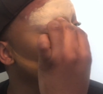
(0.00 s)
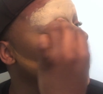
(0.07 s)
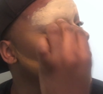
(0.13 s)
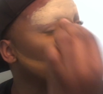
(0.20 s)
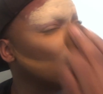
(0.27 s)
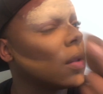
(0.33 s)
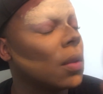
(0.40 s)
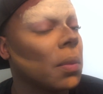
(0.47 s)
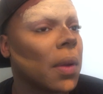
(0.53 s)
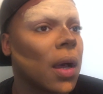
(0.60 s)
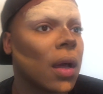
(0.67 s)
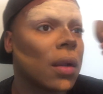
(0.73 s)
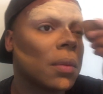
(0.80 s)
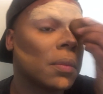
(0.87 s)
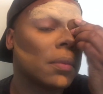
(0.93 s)
we did on the
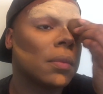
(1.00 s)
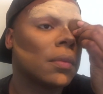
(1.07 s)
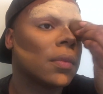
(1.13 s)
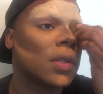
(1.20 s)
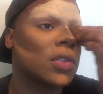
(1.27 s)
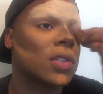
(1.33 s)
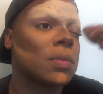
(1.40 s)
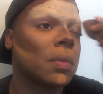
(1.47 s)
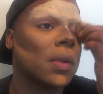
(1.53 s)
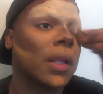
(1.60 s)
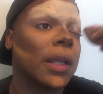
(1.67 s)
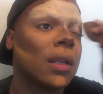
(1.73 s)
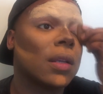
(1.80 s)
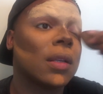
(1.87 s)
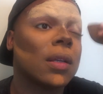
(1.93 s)
bottom, and just
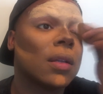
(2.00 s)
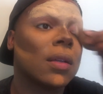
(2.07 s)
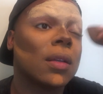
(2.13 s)
blend